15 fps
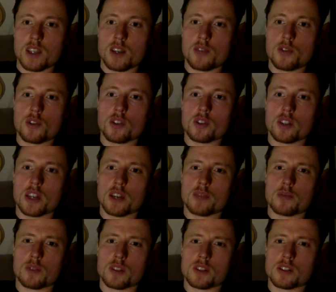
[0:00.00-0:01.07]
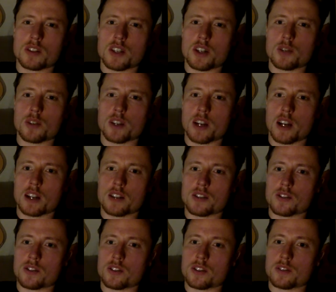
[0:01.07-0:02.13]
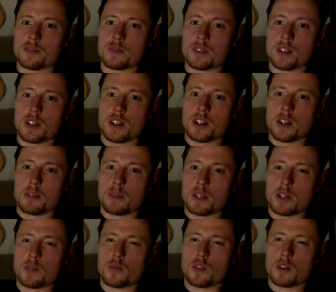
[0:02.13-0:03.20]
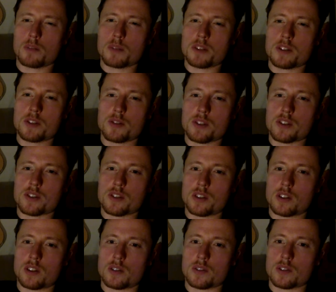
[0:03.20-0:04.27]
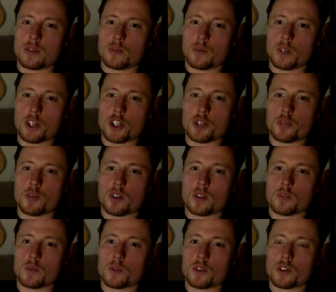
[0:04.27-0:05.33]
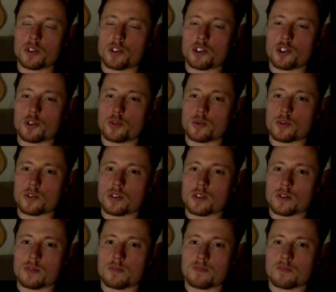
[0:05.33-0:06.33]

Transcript: If you could have one secret answered, meaning one mystery solved, which one would you choose?